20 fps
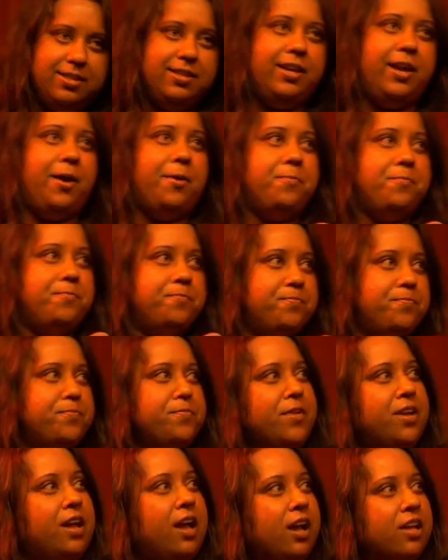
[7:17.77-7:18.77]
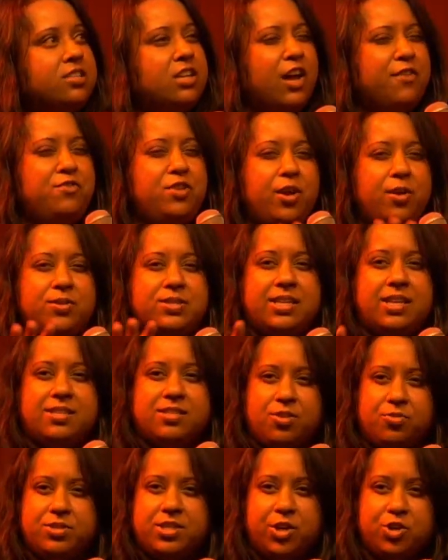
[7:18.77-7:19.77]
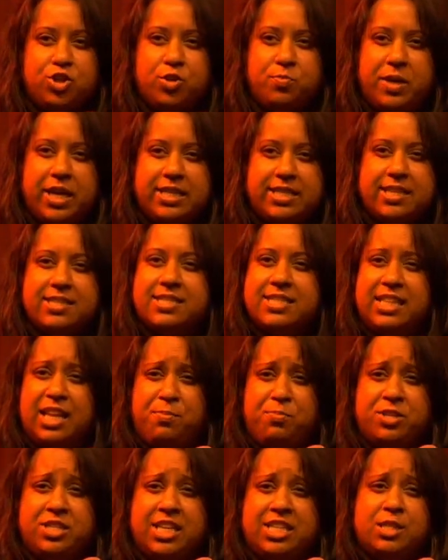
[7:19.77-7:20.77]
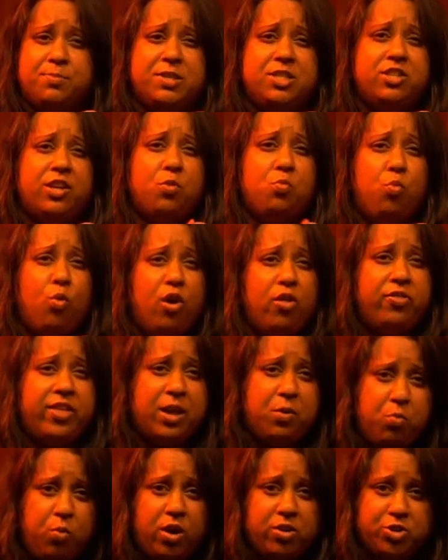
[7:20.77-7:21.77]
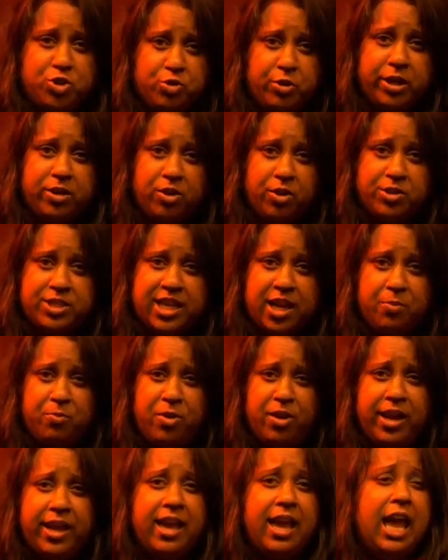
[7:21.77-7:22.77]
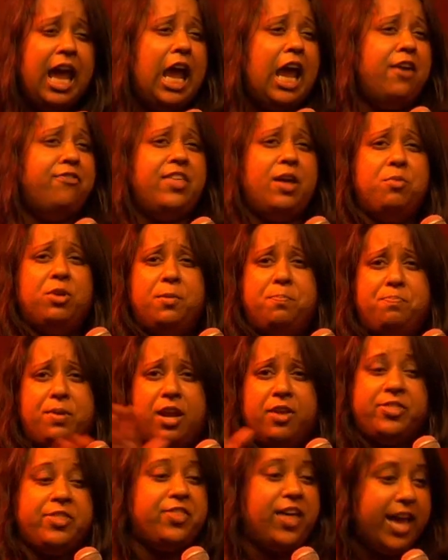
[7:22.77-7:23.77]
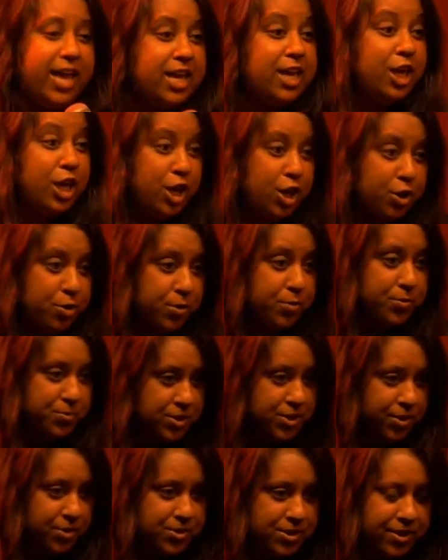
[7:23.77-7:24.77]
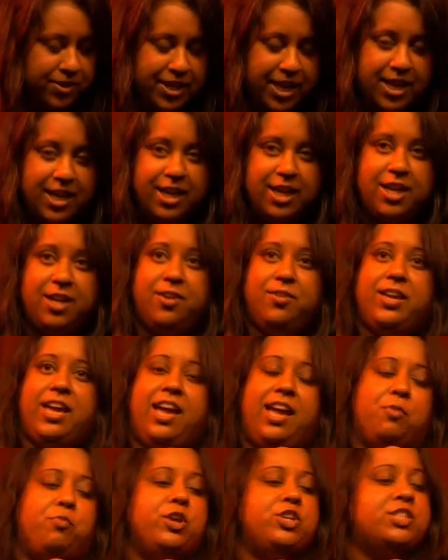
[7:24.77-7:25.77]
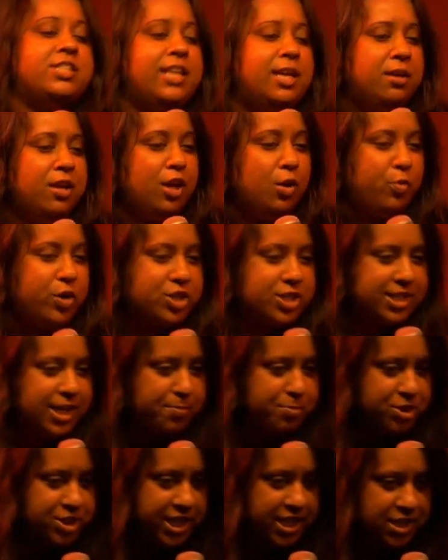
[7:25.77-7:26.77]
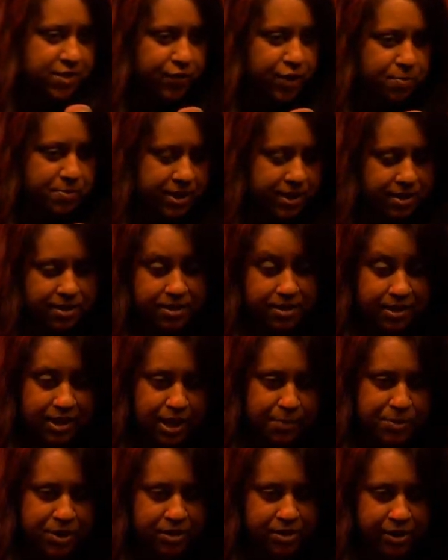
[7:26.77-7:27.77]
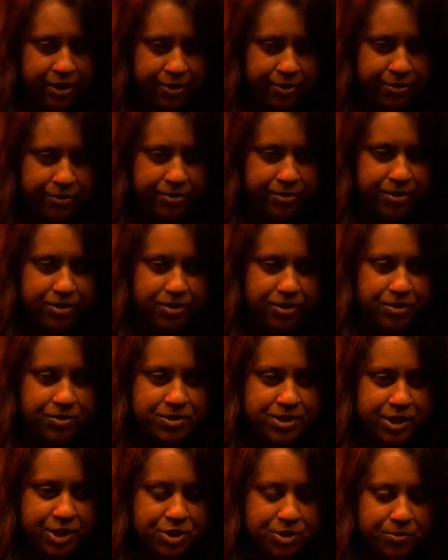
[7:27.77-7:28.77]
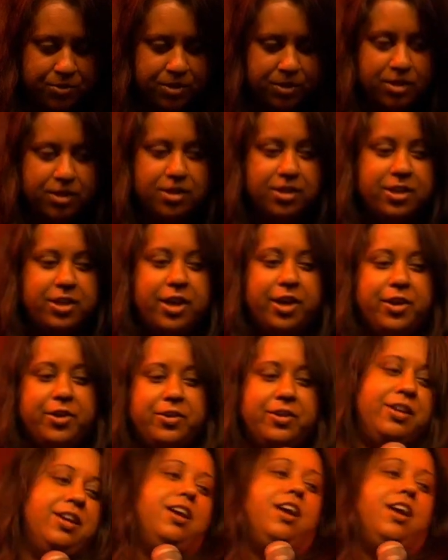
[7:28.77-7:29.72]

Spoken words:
Yeah. So I've noticed on social media celebrities have been doing what they want during lockdown, right? If they want a birthday, thank you, Susan, thank you. Yeah, which celebrities have you been keeping an eye on social? No,